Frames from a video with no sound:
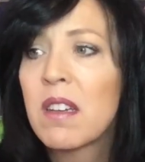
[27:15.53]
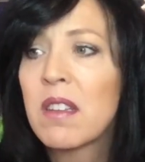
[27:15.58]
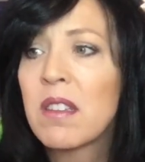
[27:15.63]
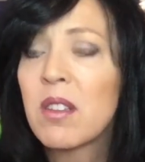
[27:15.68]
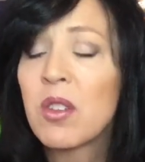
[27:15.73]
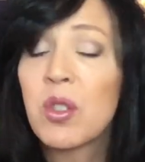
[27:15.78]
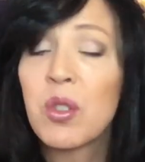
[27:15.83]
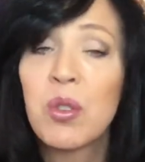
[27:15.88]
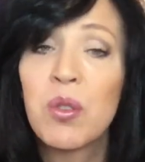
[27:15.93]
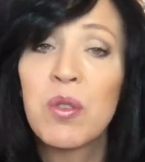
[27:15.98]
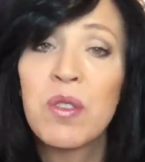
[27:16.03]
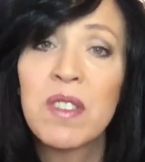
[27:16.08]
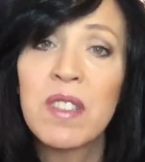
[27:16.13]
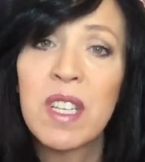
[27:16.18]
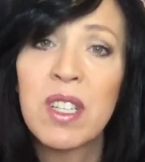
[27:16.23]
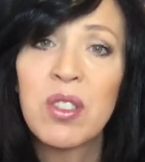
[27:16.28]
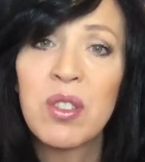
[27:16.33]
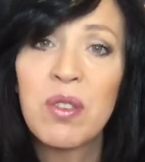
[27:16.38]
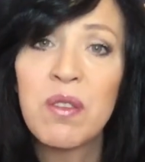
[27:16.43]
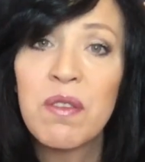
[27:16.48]
The truth
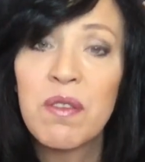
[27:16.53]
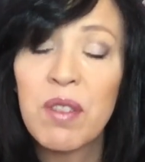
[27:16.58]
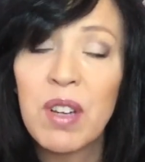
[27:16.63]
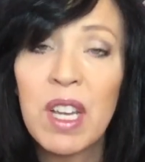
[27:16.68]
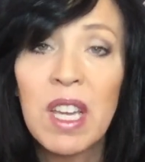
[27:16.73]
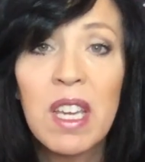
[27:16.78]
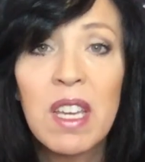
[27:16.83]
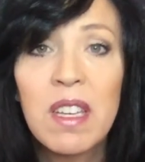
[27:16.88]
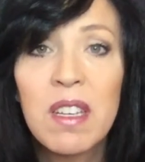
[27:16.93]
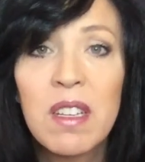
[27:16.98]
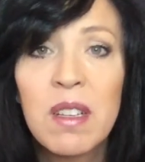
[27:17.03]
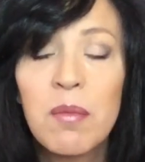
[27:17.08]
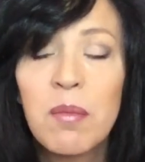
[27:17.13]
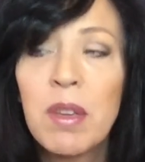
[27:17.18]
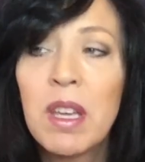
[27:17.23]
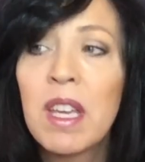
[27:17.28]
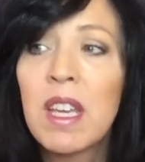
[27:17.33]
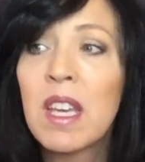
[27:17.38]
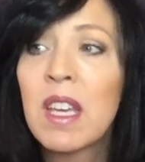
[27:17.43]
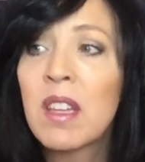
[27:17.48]
sets you free,
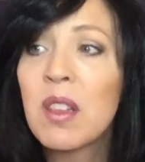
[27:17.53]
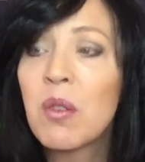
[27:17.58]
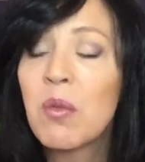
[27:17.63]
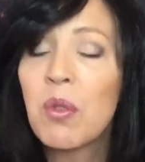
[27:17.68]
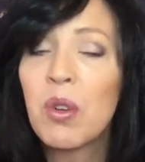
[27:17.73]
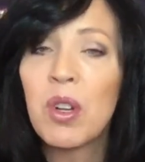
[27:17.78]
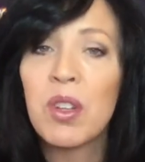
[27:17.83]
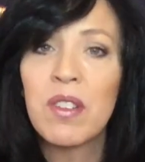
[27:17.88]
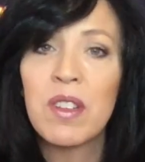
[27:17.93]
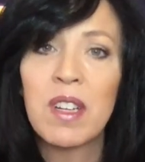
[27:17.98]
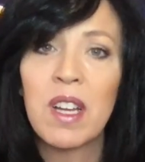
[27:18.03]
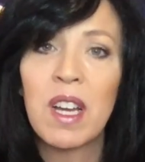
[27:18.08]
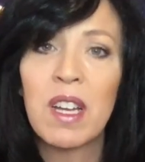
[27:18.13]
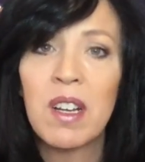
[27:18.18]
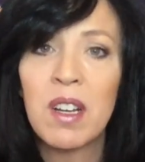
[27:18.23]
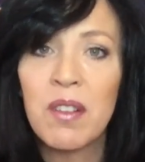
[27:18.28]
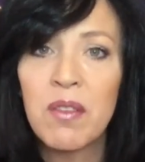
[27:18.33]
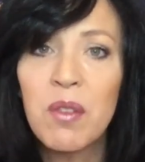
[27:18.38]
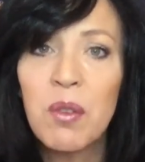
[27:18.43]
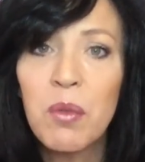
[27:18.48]
being in the world and not
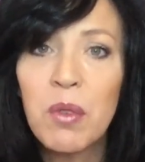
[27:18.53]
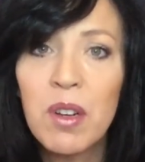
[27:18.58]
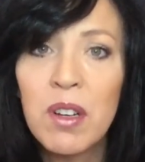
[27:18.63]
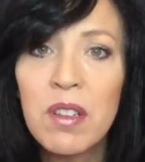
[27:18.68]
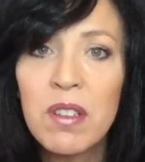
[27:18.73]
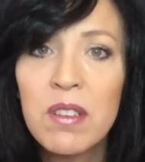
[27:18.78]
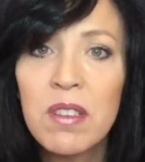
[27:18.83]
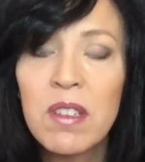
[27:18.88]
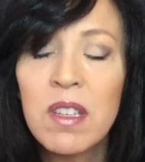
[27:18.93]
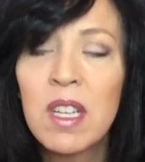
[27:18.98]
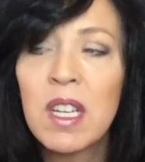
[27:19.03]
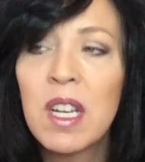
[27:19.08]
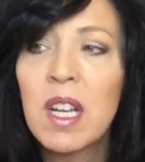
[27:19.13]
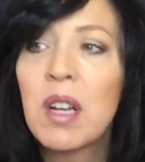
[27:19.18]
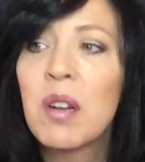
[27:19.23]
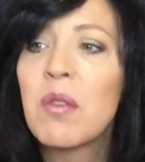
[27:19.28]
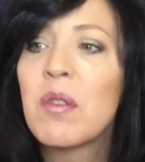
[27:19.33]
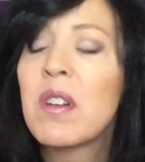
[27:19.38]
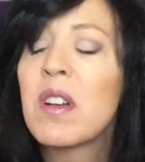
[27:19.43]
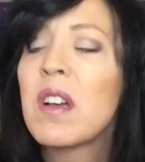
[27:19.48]
of the world, you
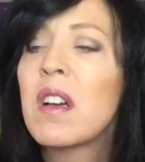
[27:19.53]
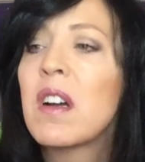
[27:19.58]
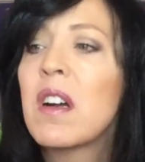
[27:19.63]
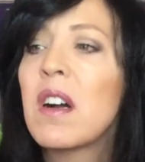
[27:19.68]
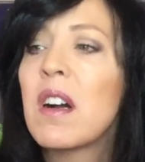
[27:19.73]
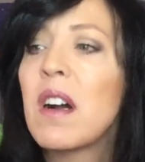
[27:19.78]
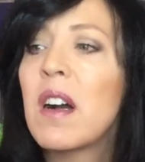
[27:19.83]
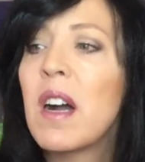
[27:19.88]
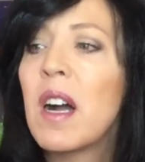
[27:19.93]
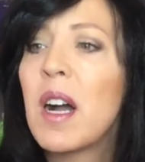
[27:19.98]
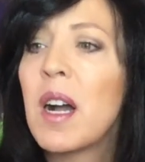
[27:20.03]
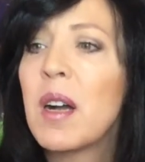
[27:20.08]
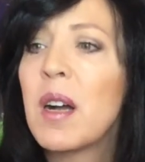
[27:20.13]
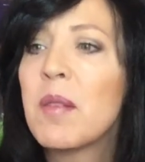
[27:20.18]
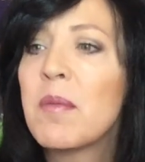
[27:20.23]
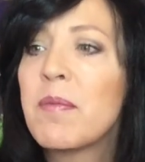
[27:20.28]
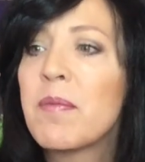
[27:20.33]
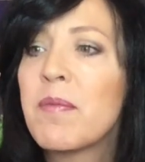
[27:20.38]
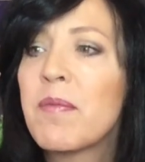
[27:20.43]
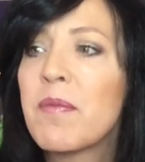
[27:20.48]
know.
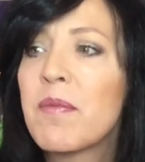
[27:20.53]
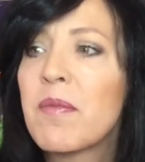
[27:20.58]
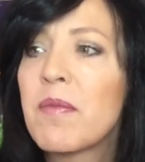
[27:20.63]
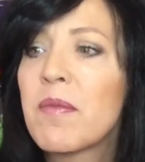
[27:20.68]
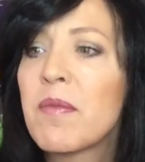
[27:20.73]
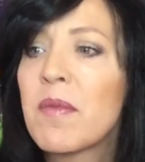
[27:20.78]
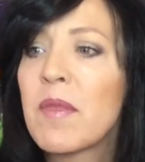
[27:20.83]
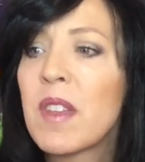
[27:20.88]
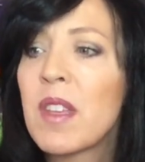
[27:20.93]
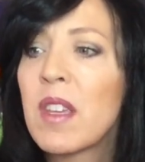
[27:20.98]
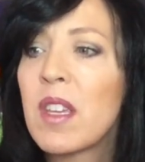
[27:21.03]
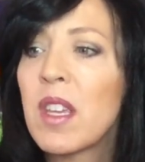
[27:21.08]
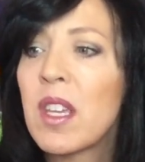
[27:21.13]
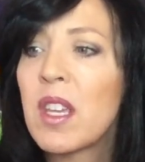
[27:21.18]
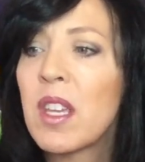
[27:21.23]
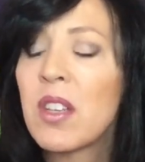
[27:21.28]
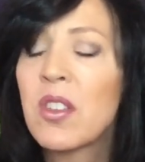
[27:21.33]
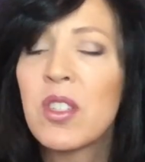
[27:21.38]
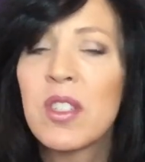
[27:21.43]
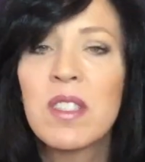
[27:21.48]
Um,
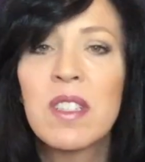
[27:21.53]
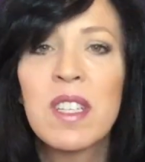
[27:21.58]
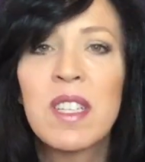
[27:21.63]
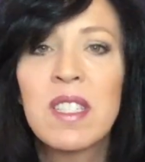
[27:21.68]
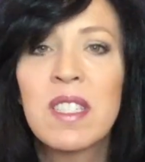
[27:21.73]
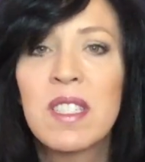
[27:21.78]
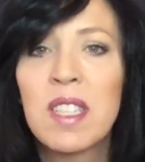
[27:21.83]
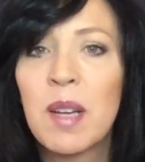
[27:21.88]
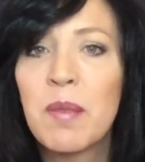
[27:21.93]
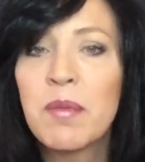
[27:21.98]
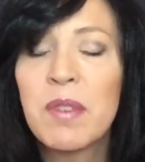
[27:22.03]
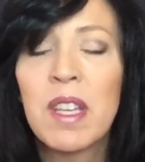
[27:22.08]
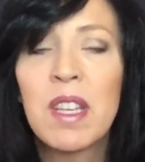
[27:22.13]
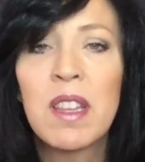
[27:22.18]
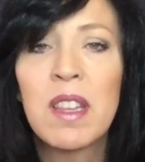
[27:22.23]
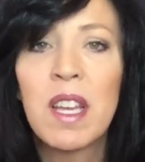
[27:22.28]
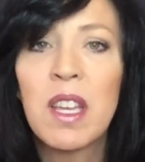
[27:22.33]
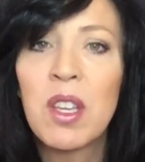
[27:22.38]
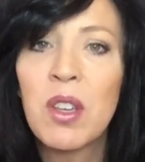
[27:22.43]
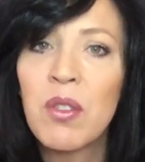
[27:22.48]
just accepting
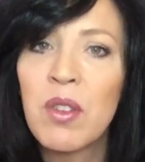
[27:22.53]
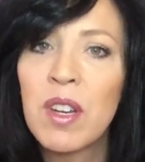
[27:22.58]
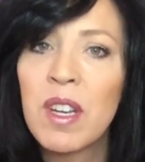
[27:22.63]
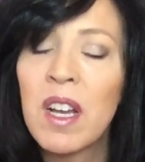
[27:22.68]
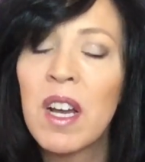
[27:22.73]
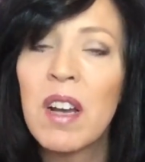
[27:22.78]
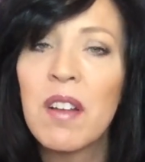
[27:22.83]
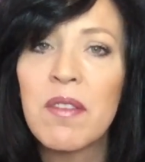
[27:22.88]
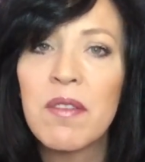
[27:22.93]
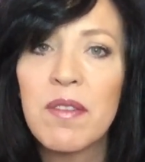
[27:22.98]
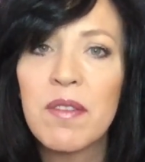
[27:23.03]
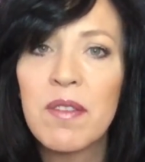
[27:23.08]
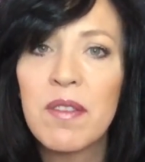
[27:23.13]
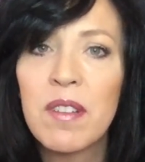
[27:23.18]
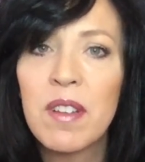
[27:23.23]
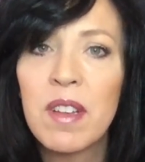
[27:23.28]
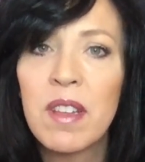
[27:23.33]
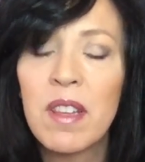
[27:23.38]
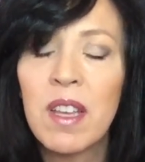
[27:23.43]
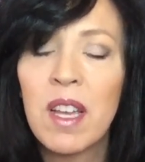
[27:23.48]
that you're enough
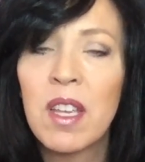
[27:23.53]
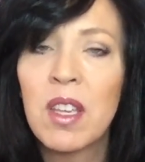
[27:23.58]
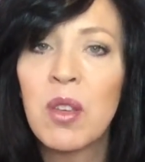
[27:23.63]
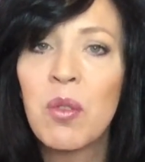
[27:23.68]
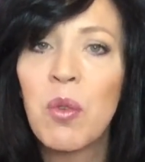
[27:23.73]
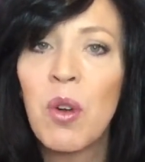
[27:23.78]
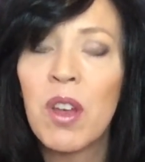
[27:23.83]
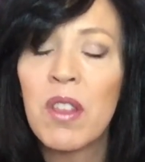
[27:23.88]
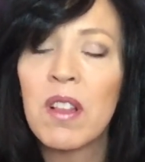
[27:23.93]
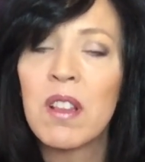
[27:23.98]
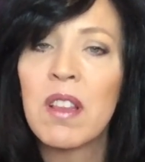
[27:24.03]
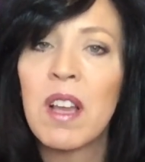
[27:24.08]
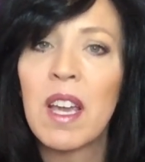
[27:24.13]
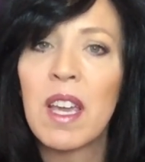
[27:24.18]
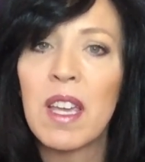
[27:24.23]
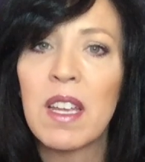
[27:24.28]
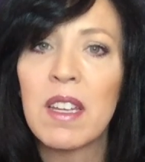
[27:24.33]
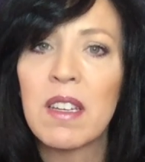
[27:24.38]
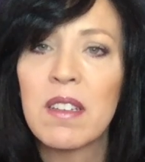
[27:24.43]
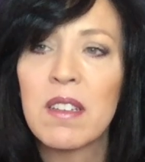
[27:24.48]
and that you are the light